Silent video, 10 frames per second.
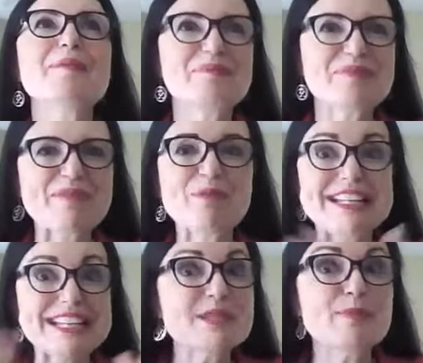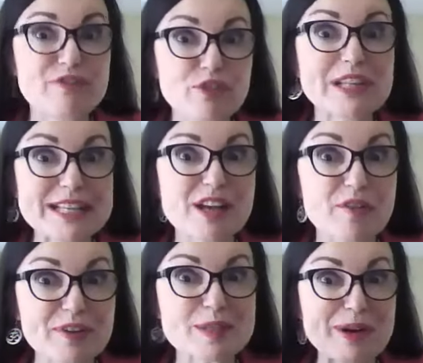And we need to be fully
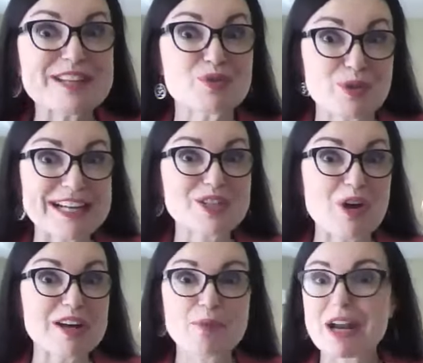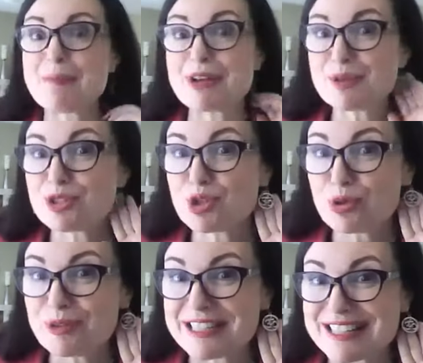self-expressed, right? I'm also a
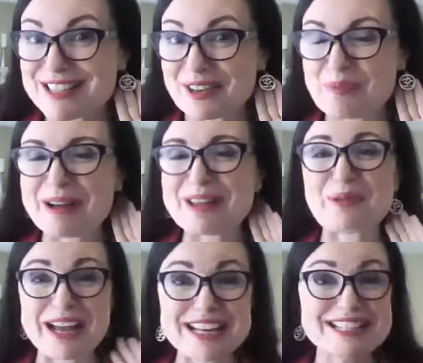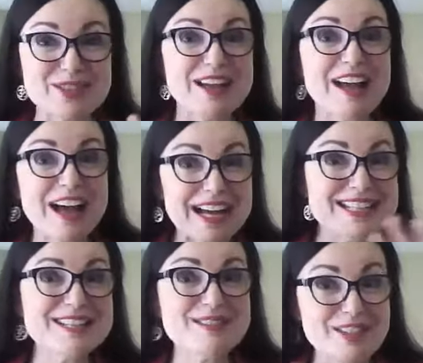jewelry designer, by the way. I did,
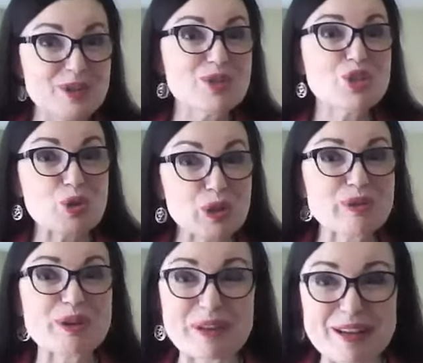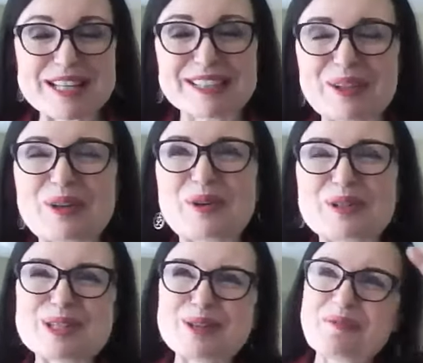jewelry when I was a little girl
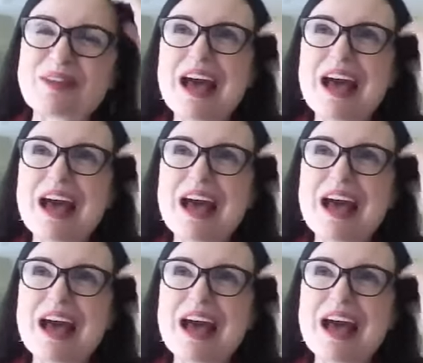too.